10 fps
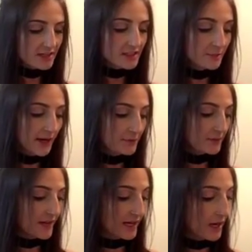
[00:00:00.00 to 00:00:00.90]
to bind
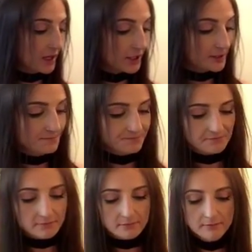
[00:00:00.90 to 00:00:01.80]
with that color
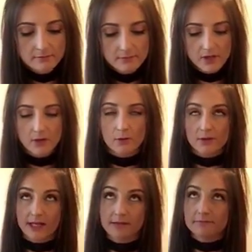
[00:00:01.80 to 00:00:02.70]
or
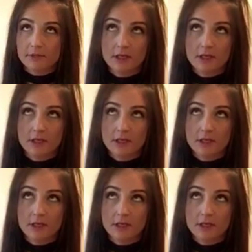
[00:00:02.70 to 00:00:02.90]
that